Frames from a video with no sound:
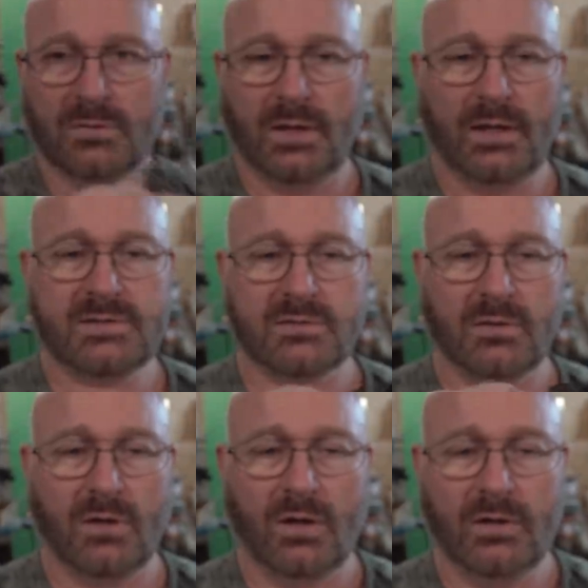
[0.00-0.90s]
It's
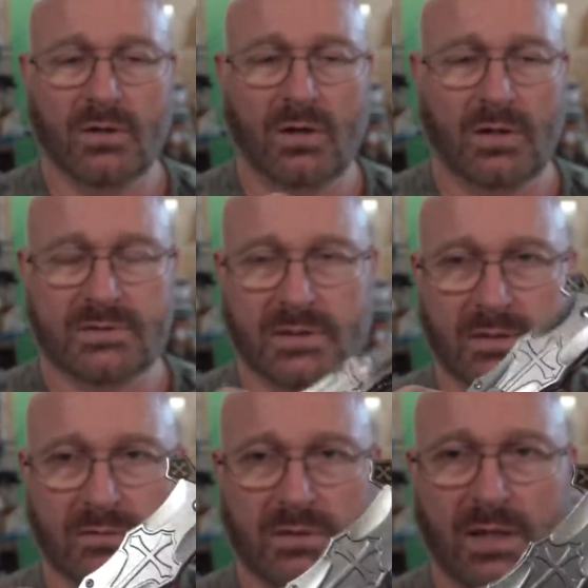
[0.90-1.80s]
all in all, it's
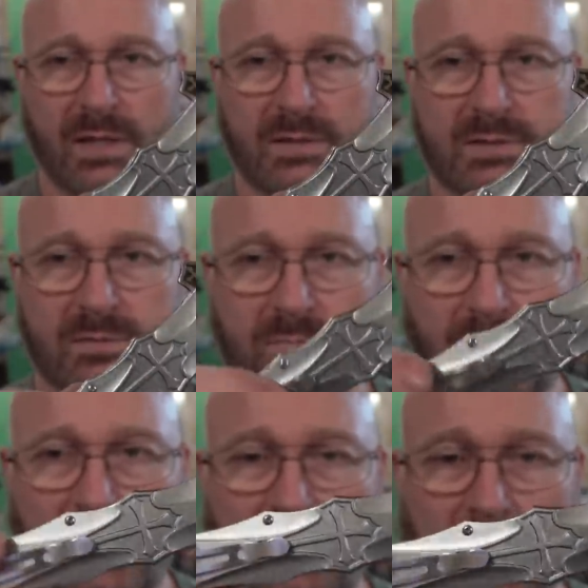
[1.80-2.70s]
a nice
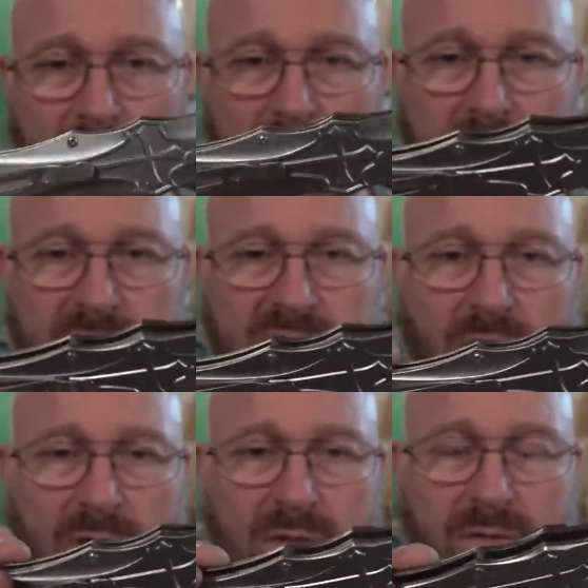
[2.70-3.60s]
metal
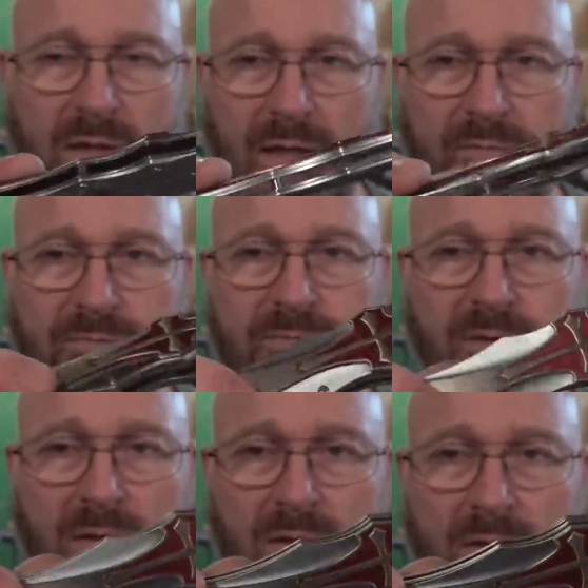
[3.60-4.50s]
solid
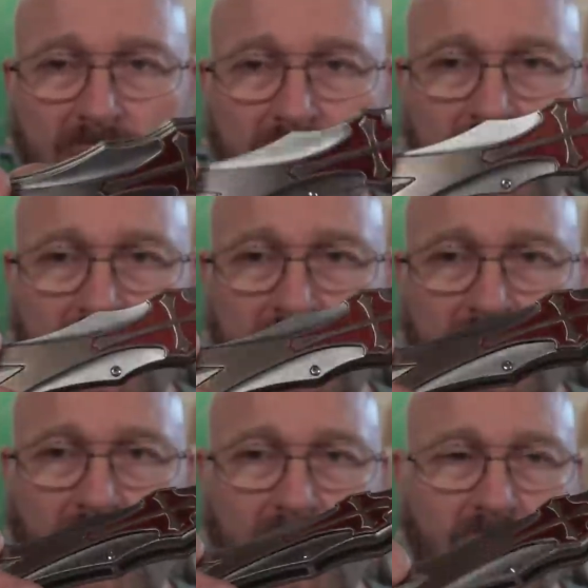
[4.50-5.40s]
knife,
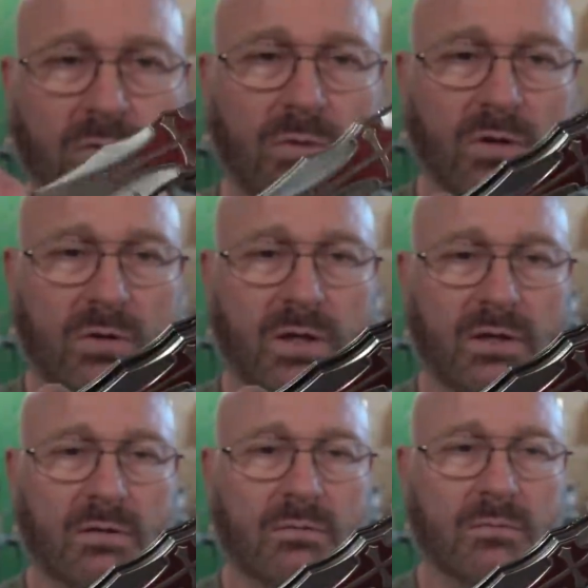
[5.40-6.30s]
kind of cool
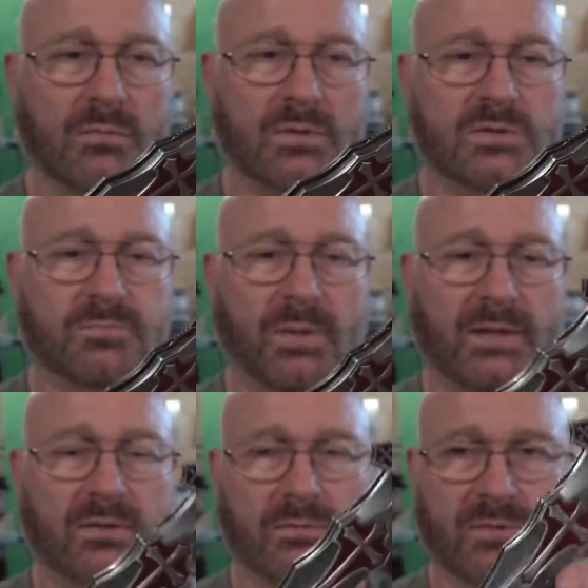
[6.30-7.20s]
looking in
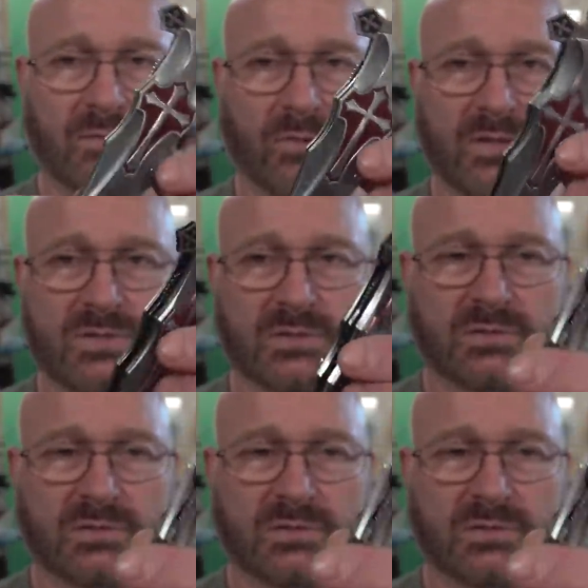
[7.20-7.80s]
spite of the religious